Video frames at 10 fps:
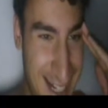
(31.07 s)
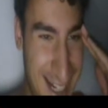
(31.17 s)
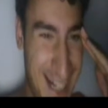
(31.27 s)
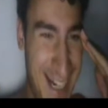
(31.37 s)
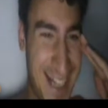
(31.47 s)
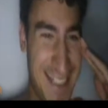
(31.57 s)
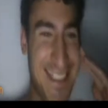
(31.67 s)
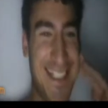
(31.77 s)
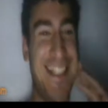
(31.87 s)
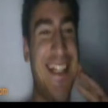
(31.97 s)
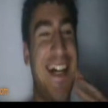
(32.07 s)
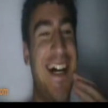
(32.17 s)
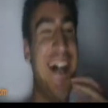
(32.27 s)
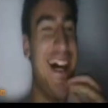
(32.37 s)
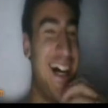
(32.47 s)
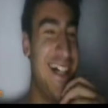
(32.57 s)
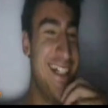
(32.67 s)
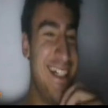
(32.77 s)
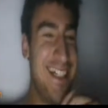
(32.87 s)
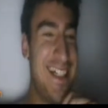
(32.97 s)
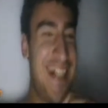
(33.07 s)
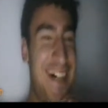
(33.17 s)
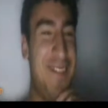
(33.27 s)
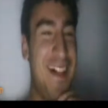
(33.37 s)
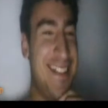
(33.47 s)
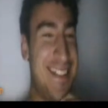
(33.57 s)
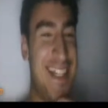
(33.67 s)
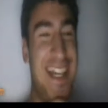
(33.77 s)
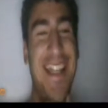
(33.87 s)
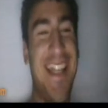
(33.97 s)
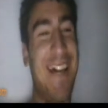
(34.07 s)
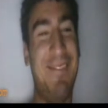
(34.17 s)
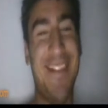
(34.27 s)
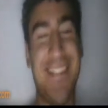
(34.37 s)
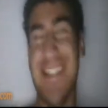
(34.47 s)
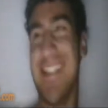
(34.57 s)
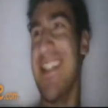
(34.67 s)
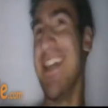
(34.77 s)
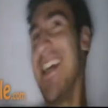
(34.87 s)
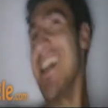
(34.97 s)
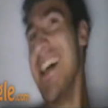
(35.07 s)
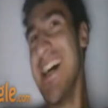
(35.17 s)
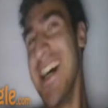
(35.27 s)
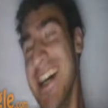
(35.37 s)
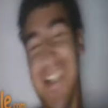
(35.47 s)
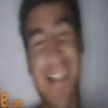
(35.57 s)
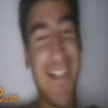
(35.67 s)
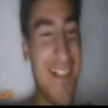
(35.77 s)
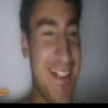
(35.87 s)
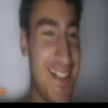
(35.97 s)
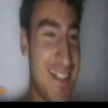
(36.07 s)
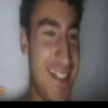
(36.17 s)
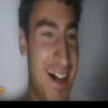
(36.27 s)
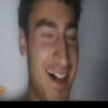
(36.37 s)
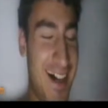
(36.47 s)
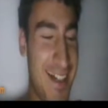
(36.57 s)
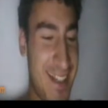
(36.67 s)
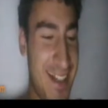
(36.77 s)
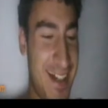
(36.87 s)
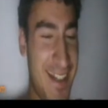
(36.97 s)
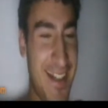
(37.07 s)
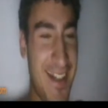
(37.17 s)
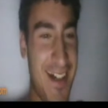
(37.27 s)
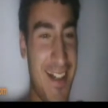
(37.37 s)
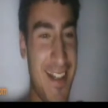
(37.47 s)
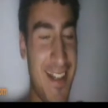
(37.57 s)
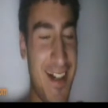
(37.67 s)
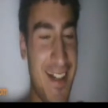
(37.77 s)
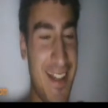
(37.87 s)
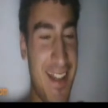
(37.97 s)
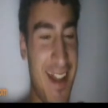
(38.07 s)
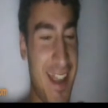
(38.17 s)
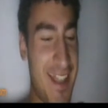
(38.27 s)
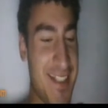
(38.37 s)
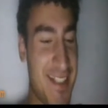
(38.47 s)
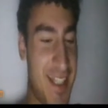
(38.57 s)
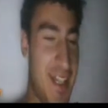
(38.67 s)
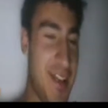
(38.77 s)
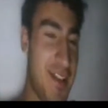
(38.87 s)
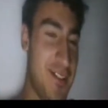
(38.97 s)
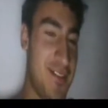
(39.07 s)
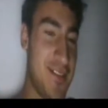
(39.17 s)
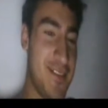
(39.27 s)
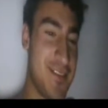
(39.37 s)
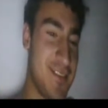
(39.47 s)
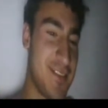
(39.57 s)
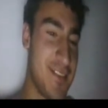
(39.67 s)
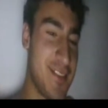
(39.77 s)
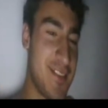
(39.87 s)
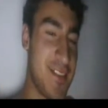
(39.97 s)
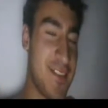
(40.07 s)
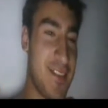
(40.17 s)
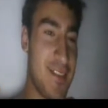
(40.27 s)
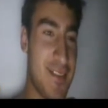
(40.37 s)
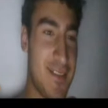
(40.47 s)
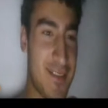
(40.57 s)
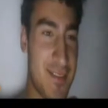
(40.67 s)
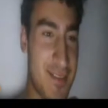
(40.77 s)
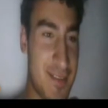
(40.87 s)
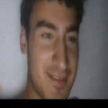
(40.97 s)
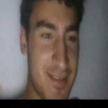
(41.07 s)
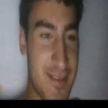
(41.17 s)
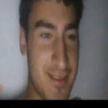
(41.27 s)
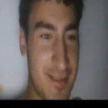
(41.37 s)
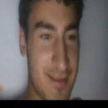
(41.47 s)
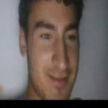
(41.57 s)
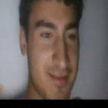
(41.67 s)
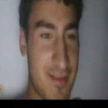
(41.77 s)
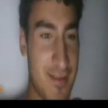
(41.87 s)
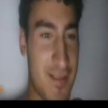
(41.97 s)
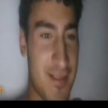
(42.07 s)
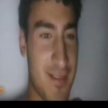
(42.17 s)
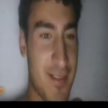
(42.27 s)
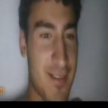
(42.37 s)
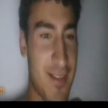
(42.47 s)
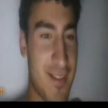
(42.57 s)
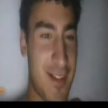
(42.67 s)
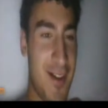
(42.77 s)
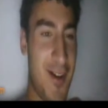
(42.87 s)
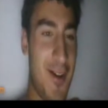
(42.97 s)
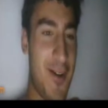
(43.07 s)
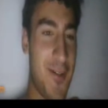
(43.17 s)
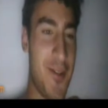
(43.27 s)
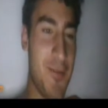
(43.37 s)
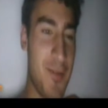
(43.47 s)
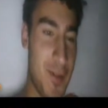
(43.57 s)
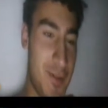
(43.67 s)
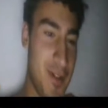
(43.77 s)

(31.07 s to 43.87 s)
I see it. you gotta say it. You want some? Come on, pal. You know it. Uh, you know what it is. Uh, I can't Three... say that, Leo. You can't say quicker. Oh, you. Uh.